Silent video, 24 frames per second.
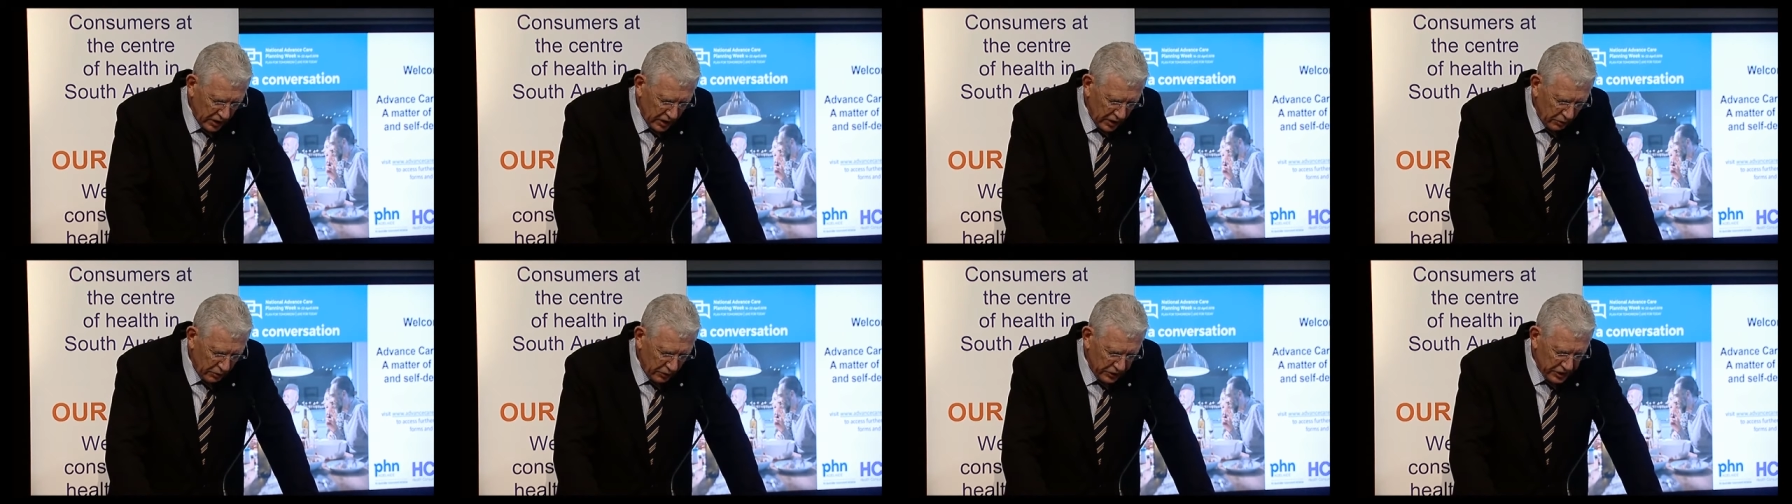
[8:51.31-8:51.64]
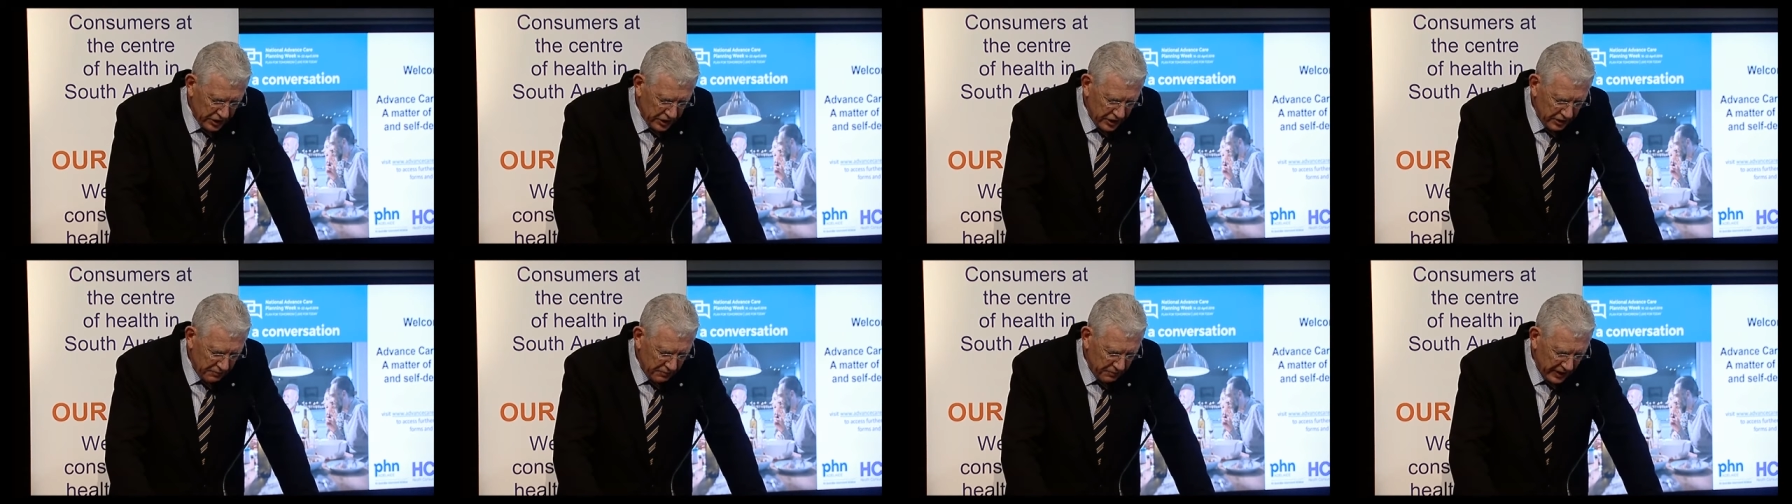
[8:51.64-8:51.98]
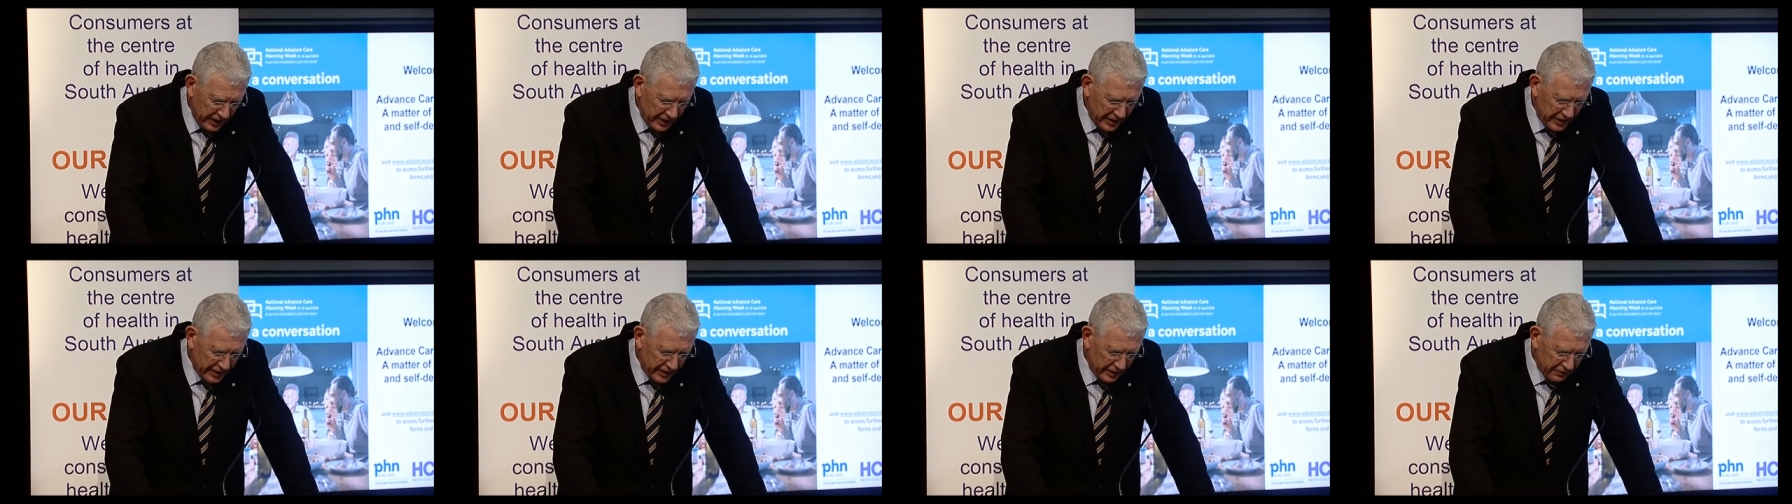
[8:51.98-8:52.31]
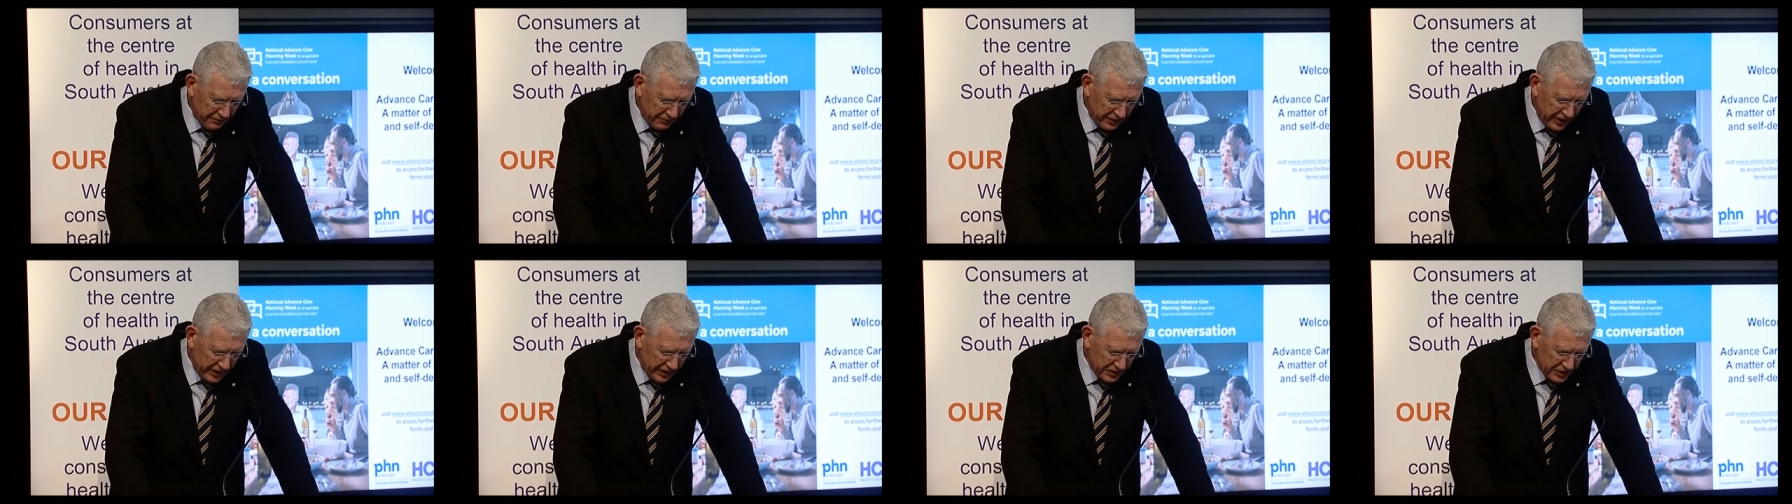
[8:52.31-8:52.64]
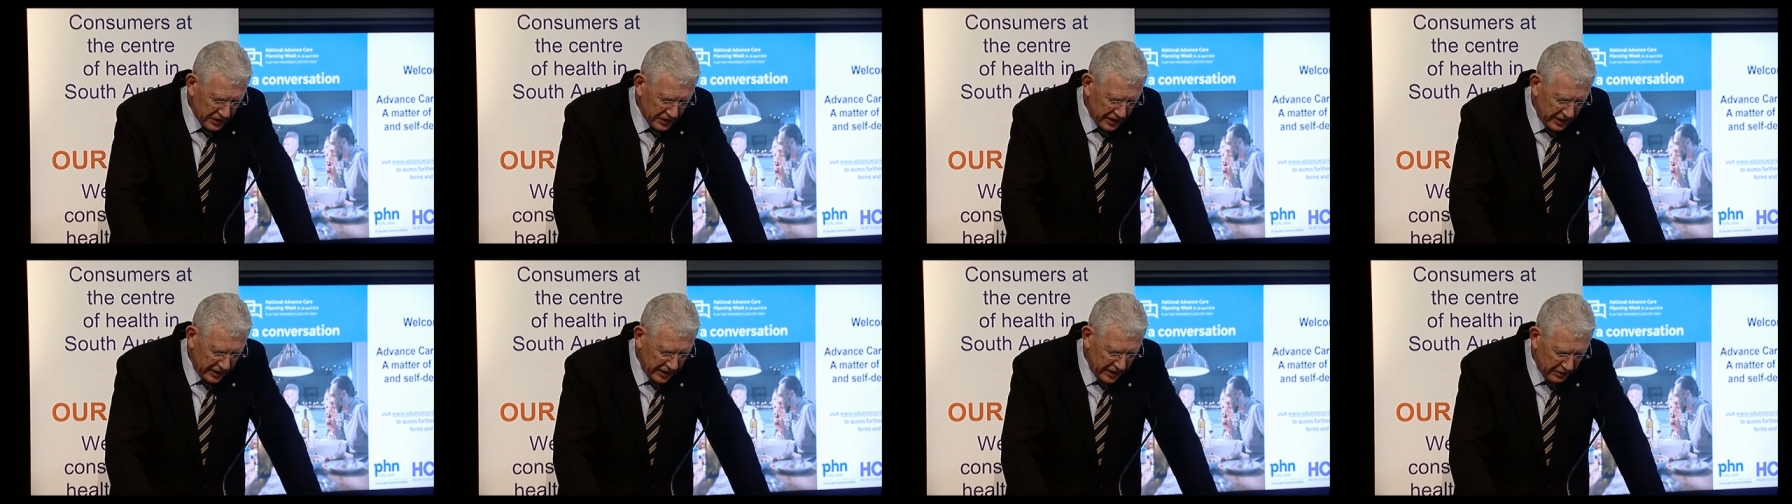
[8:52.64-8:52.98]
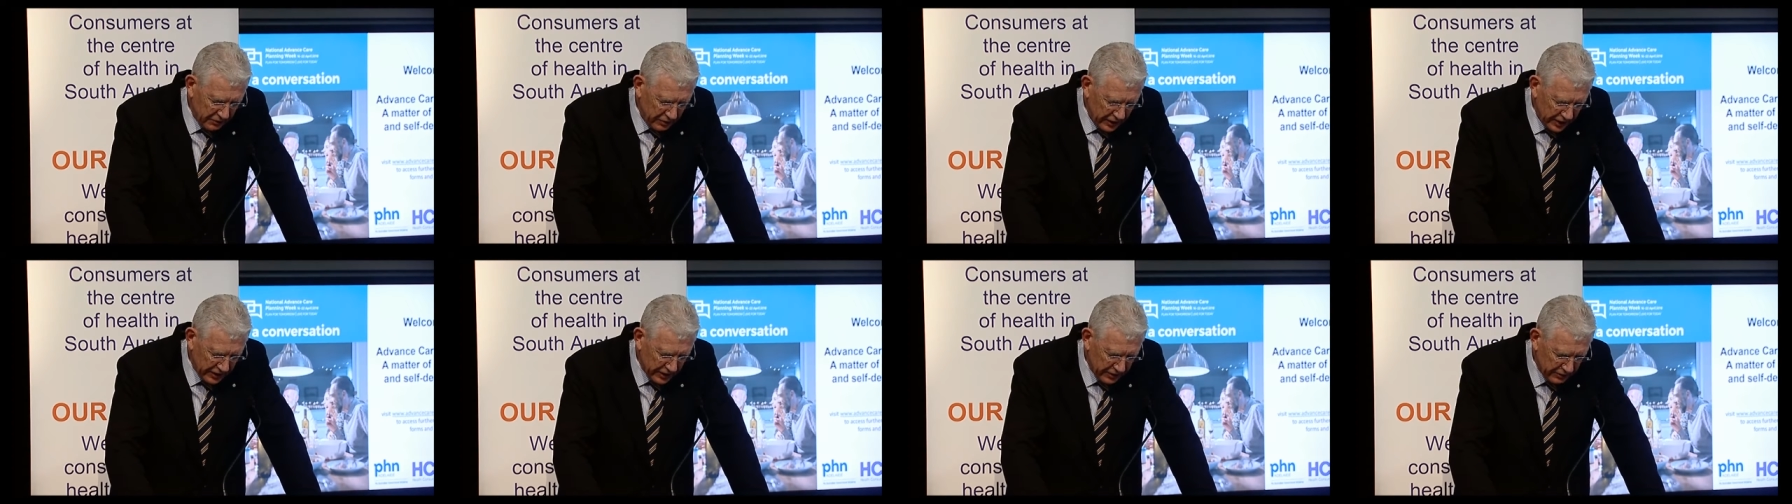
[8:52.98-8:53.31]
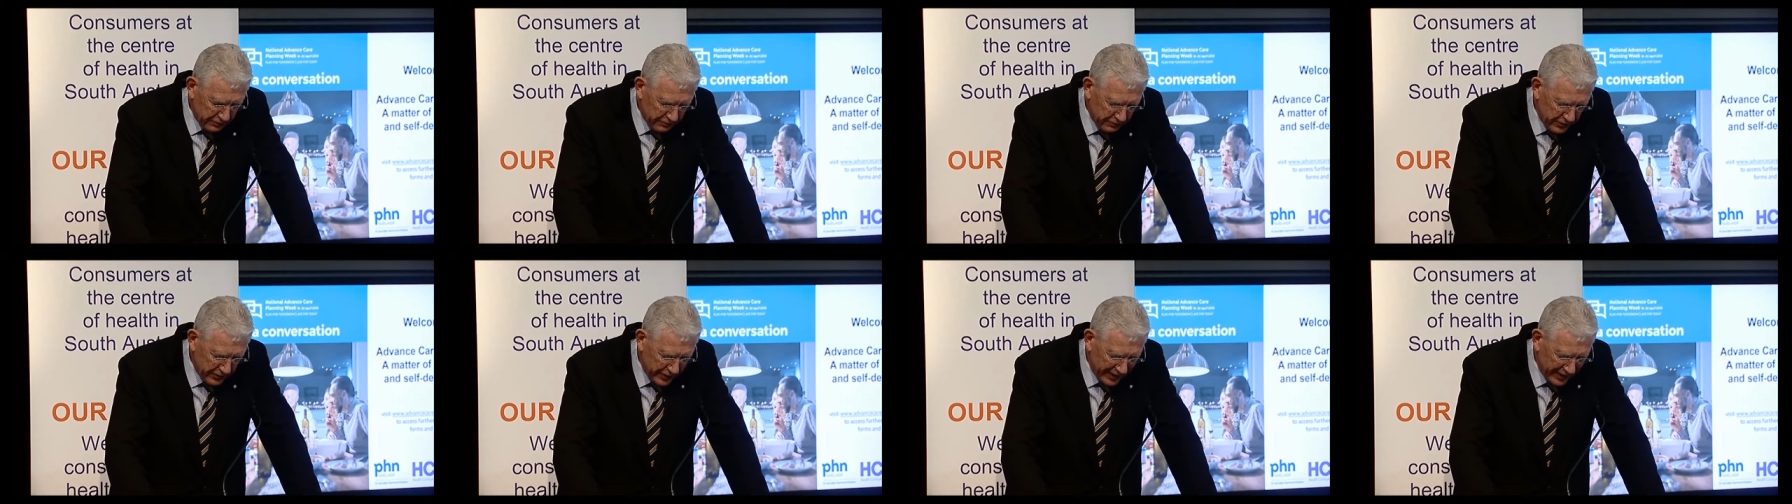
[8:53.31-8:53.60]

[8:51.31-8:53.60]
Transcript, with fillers: Richard had made an advance care directive,